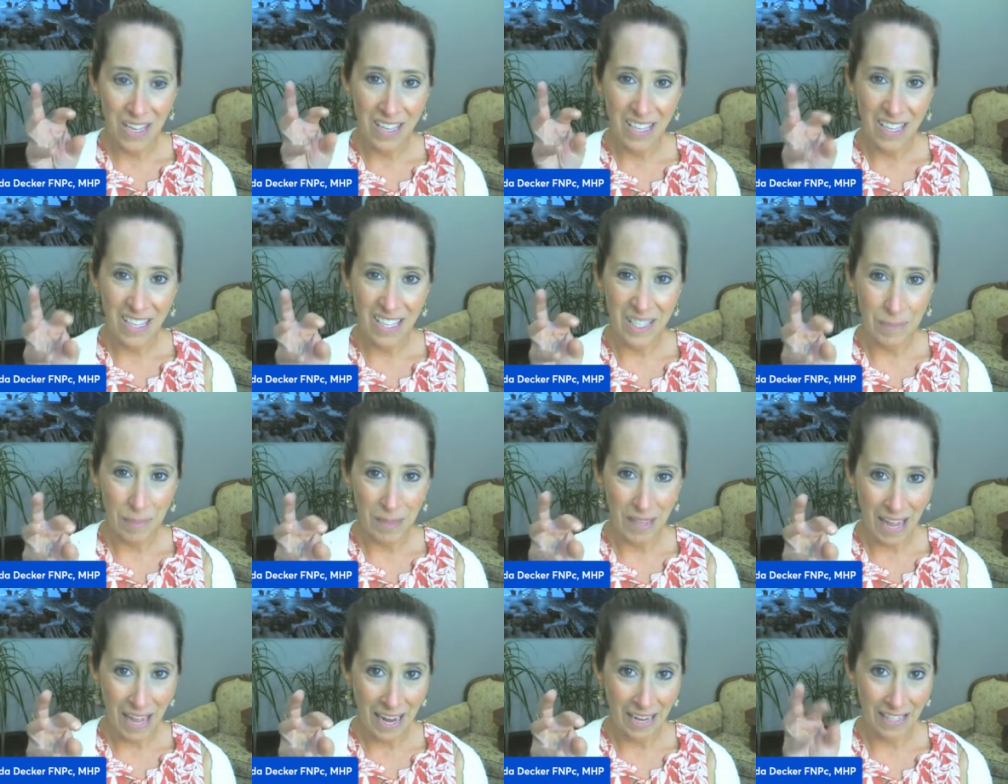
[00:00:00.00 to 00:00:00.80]
these
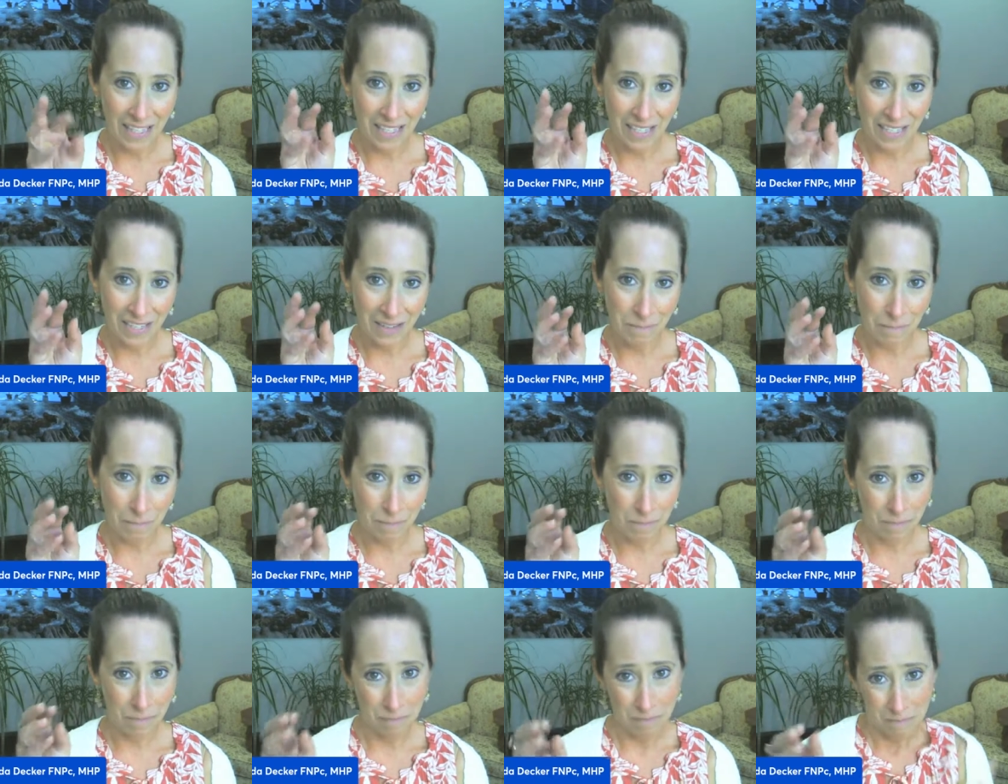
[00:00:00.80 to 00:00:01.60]
plaques,
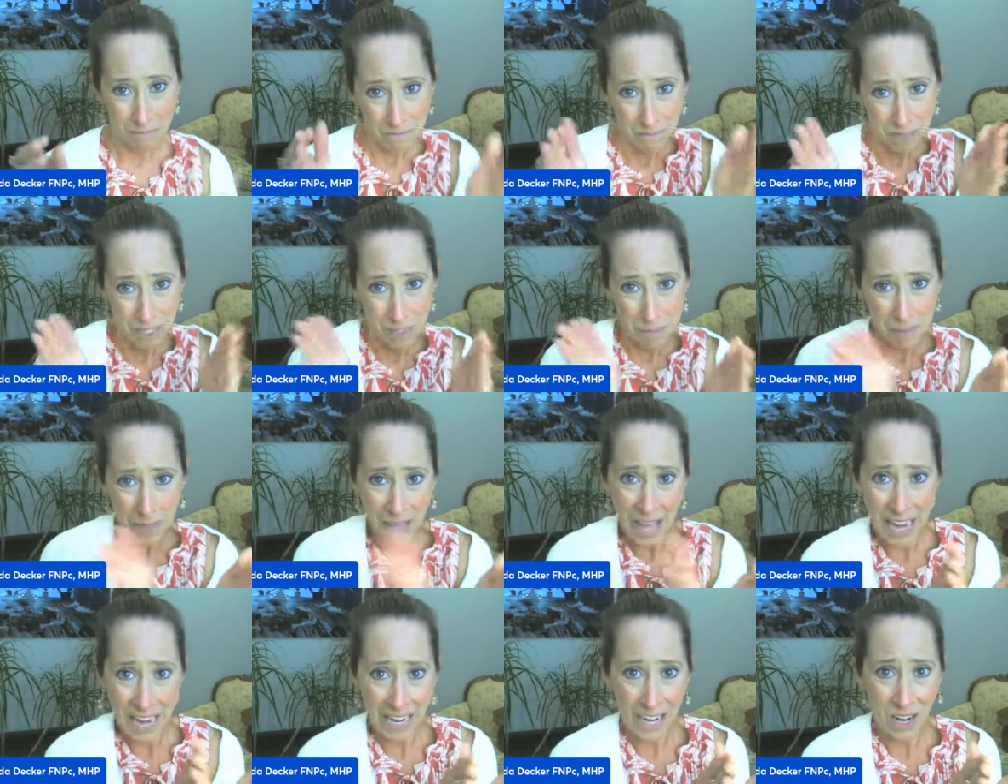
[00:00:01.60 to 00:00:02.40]
the
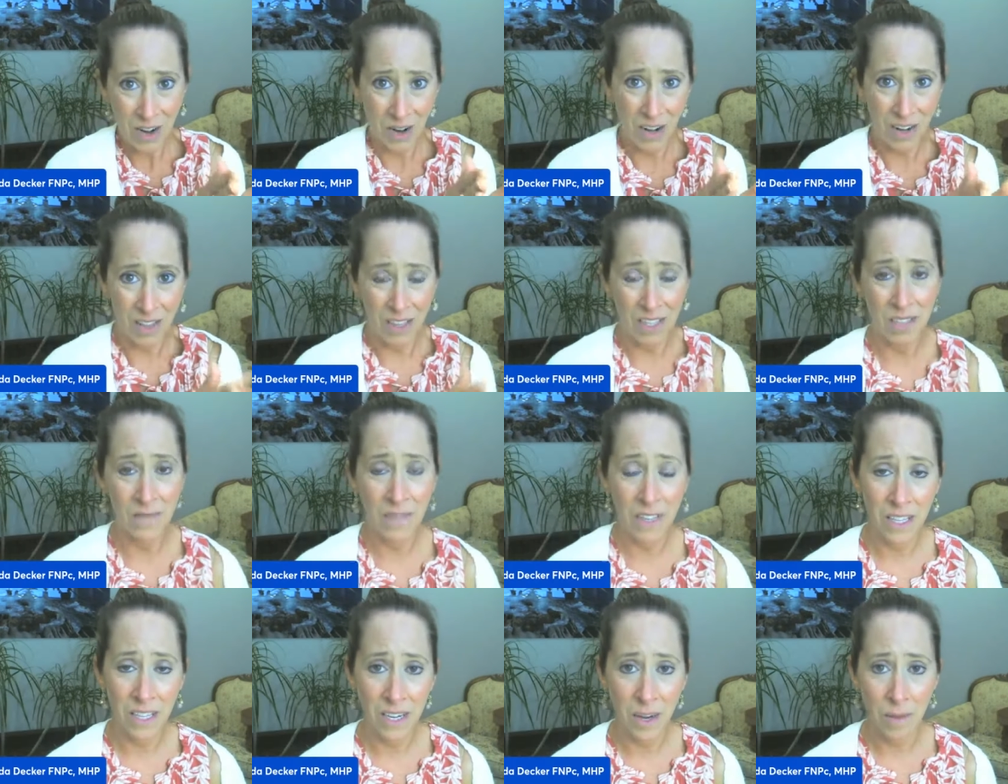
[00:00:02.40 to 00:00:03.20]
plaque area that's
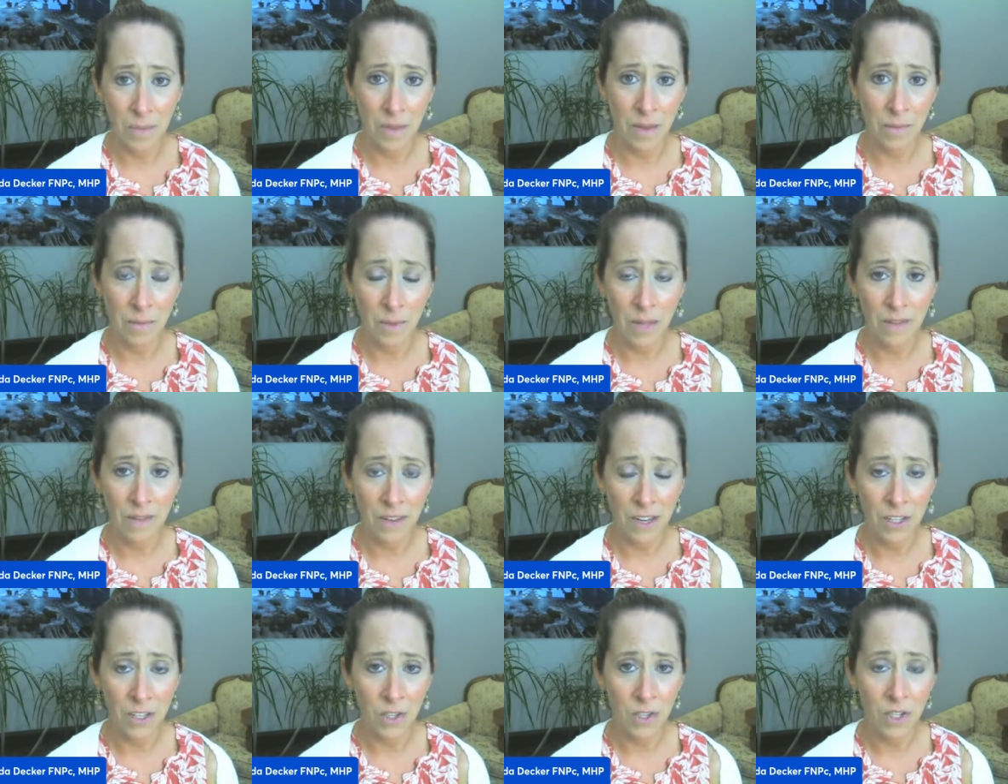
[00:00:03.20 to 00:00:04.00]
filling up the blood
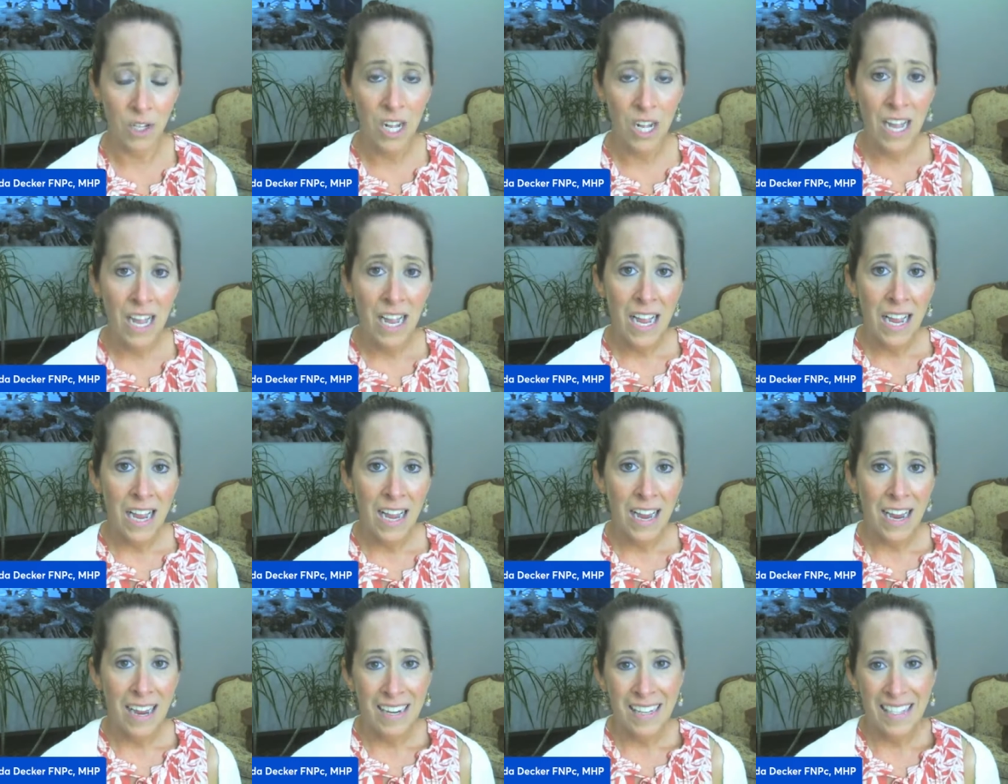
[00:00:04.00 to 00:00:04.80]
vessel,
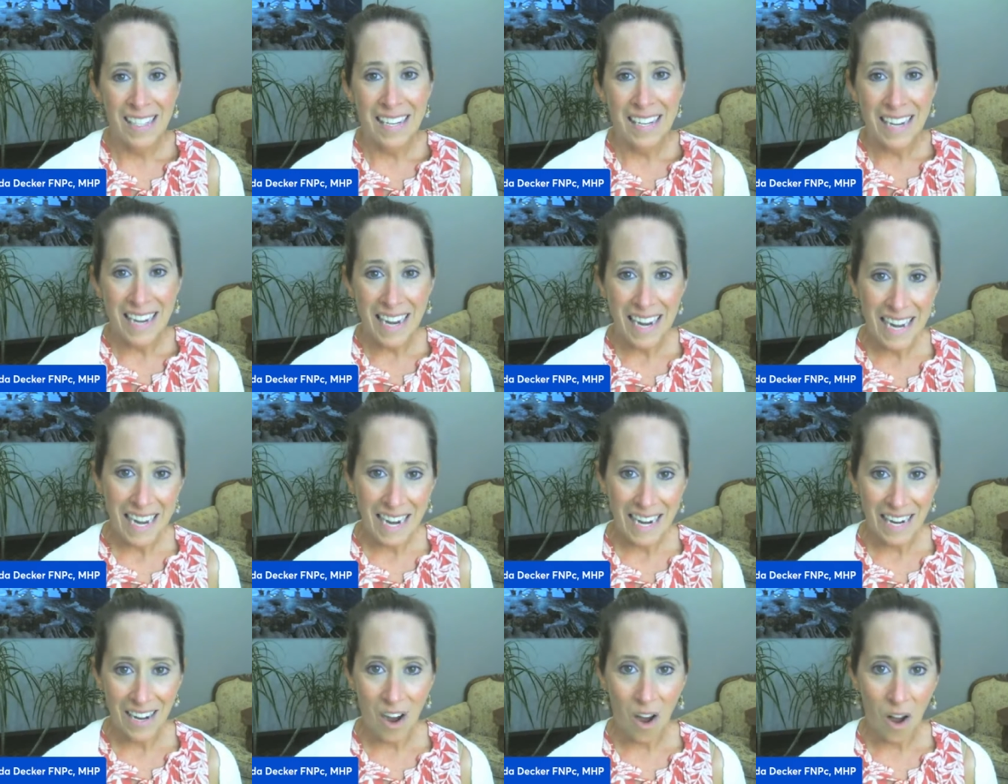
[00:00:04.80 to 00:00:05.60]
and it's
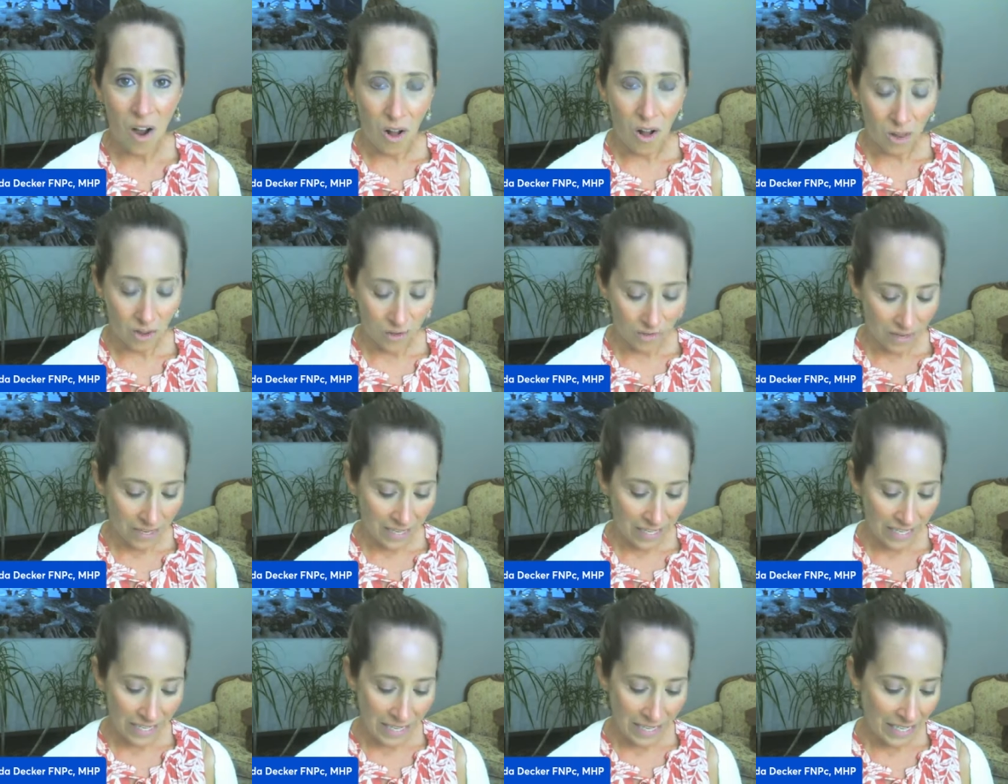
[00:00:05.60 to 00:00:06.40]
nicking all of
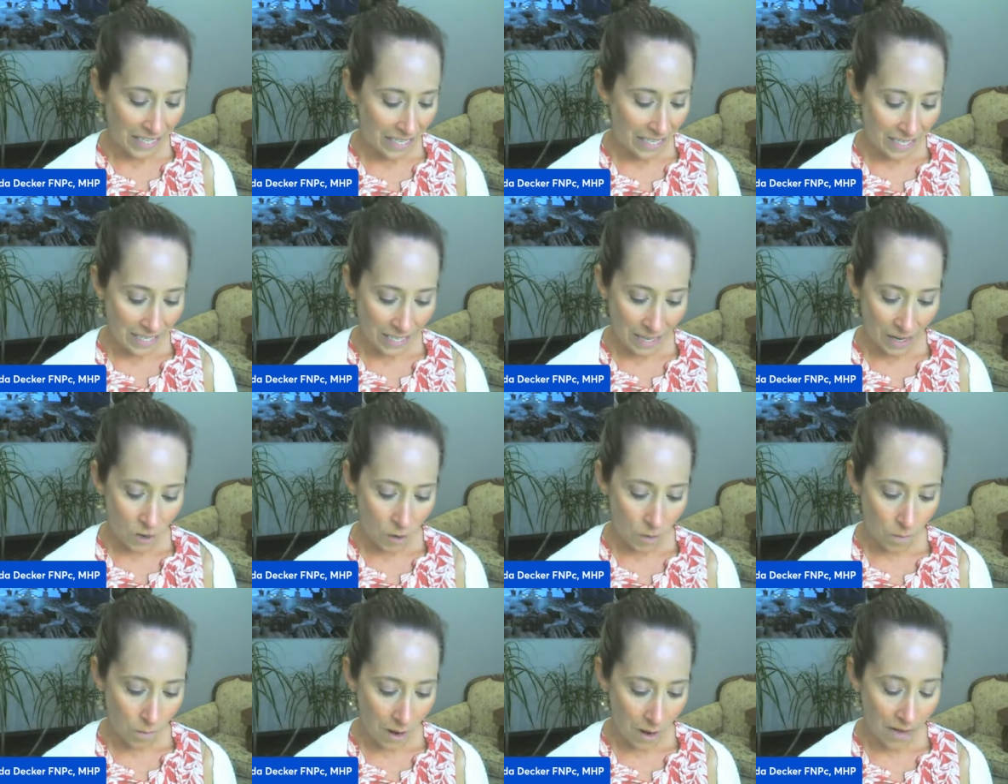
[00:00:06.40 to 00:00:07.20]
these things as they go
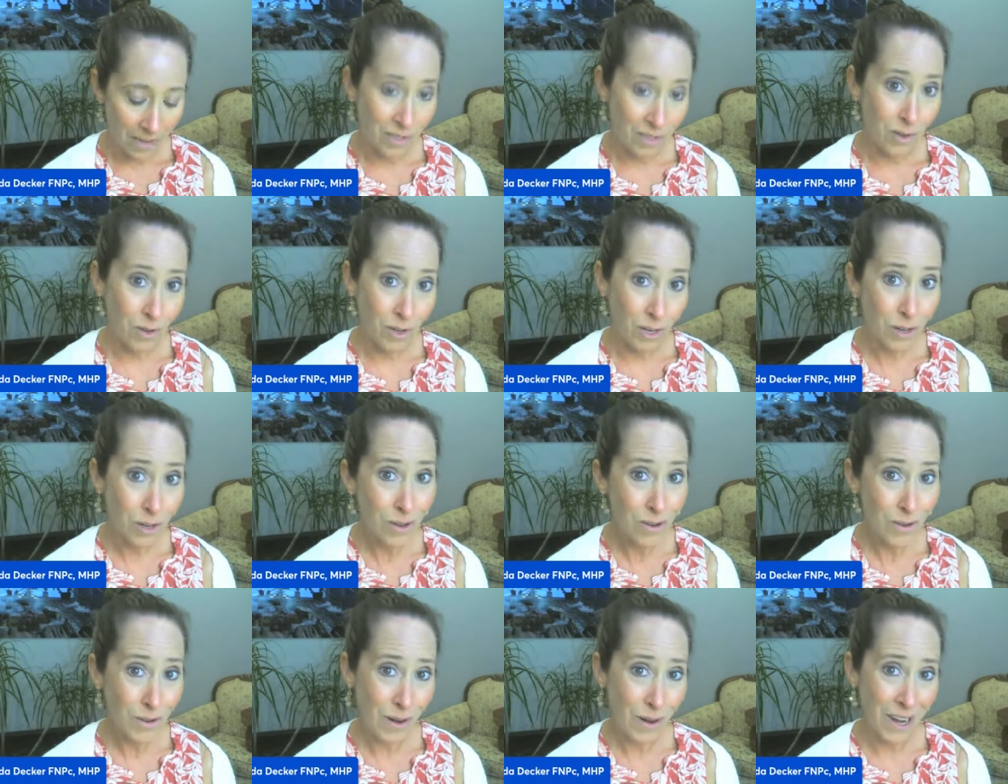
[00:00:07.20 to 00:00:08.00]
by. So it can
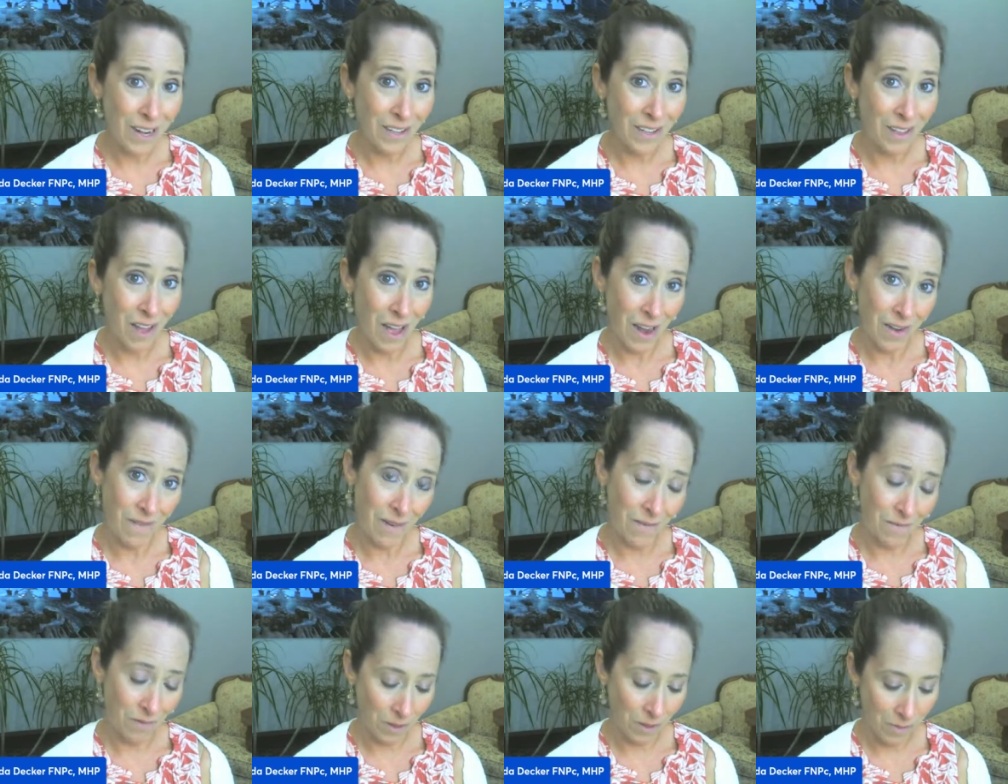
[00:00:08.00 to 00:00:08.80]
create a lot of
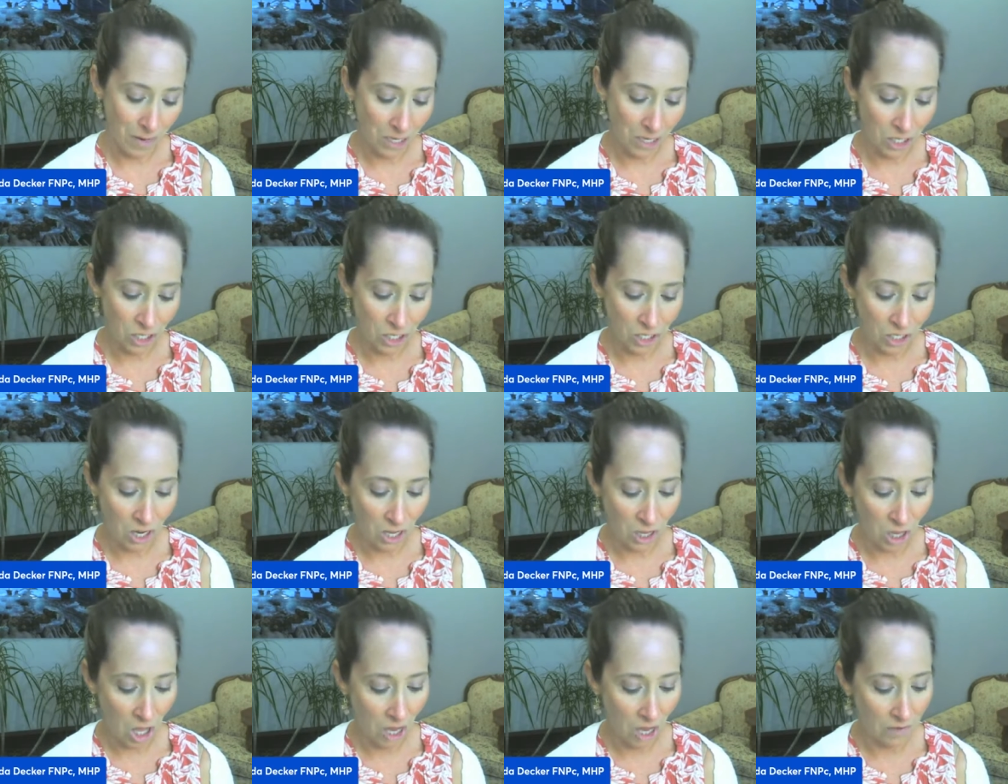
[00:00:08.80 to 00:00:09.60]
inflammation, a
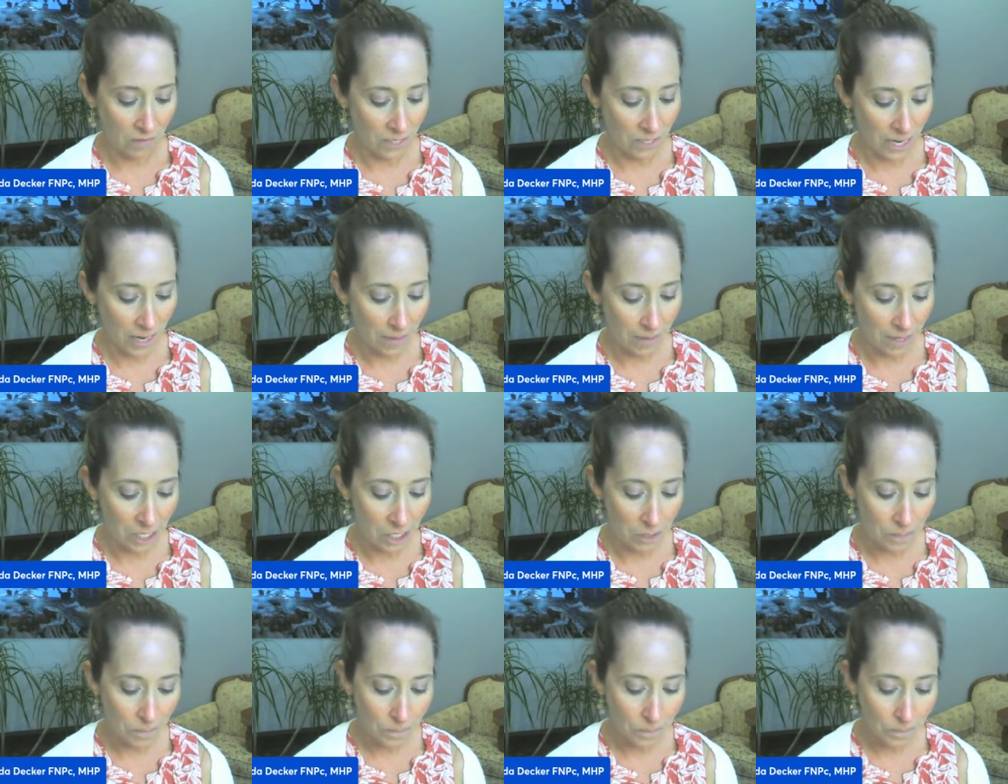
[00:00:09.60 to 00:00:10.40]
lot of damage.